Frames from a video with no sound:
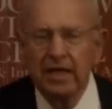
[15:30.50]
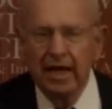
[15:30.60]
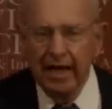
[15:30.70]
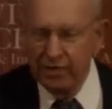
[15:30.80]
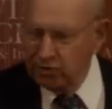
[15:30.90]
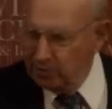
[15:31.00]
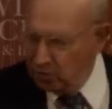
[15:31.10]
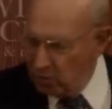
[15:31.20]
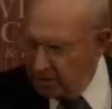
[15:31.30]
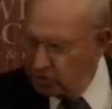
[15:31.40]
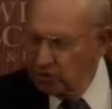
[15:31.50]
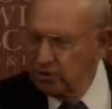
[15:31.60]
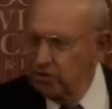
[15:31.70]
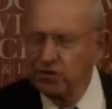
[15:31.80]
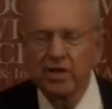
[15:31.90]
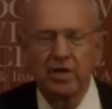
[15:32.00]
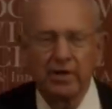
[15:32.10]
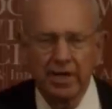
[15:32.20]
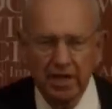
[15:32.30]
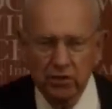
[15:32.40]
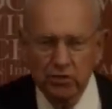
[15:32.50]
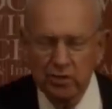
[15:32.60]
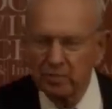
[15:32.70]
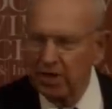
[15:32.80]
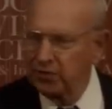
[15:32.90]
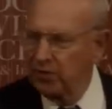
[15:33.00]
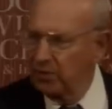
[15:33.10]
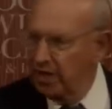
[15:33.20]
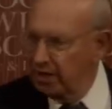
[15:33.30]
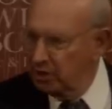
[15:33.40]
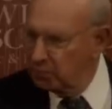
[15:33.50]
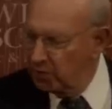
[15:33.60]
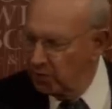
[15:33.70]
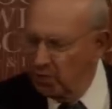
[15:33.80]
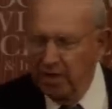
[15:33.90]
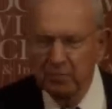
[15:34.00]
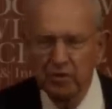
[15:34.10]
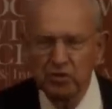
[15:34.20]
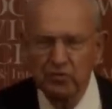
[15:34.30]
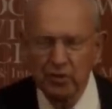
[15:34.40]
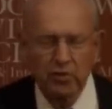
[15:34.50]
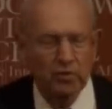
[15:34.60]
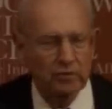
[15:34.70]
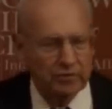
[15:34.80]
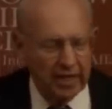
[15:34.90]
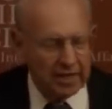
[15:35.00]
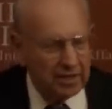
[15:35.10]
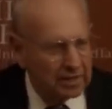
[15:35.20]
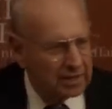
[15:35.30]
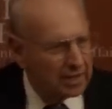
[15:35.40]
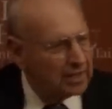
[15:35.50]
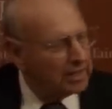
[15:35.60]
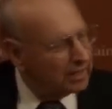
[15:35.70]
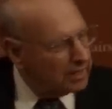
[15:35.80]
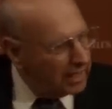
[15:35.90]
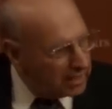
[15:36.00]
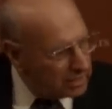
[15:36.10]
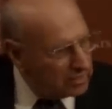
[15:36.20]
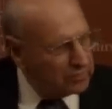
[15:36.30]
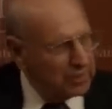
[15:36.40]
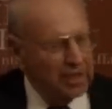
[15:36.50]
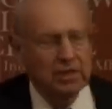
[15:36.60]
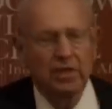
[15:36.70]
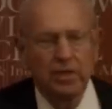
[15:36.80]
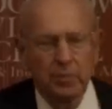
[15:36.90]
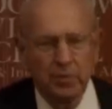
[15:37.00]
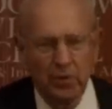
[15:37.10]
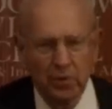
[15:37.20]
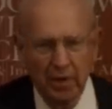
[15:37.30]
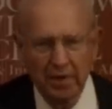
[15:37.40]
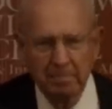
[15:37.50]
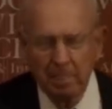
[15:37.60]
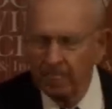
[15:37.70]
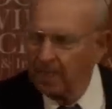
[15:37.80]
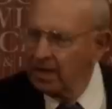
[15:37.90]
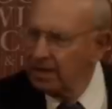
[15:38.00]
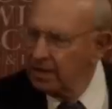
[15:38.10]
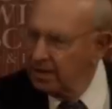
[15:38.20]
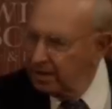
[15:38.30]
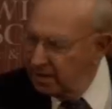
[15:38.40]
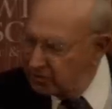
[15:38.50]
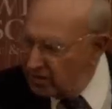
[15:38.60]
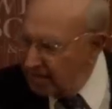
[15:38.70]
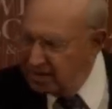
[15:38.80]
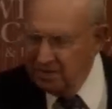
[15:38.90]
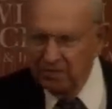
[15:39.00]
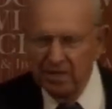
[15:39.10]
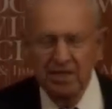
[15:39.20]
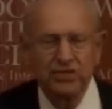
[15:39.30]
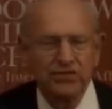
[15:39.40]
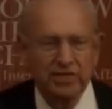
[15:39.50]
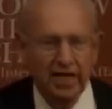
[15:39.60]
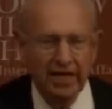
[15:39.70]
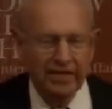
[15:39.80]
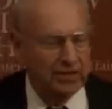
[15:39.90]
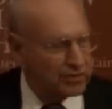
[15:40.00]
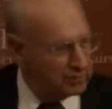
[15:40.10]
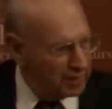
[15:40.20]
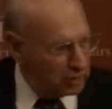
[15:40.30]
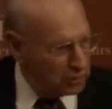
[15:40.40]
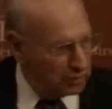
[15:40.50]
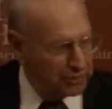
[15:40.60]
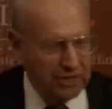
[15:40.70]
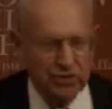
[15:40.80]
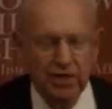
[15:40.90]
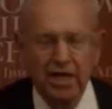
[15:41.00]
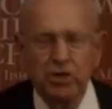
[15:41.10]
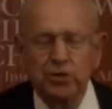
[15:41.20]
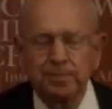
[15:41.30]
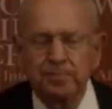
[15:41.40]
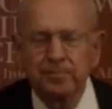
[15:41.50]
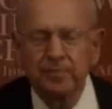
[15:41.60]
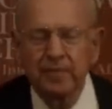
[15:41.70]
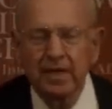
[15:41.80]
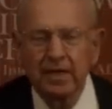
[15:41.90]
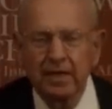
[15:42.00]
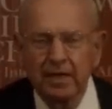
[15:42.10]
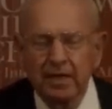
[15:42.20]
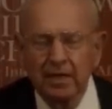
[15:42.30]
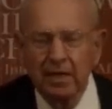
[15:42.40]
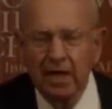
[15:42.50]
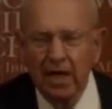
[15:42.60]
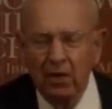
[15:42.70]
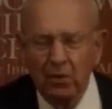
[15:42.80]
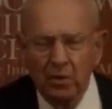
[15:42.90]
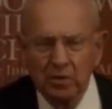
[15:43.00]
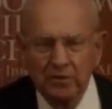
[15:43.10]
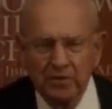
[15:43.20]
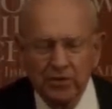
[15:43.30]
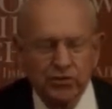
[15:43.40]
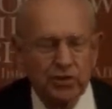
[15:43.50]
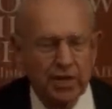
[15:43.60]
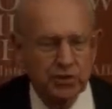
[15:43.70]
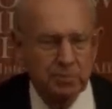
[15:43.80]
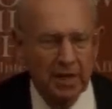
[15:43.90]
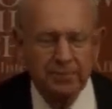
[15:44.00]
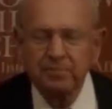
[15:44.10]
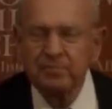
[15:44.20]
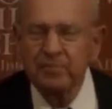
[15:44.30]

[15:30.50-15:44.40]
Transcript: has some questions that are unanswered about the Iranian program, which further reflect negatively on the program, its activities, and its eventual destination. Uh, all of this has meant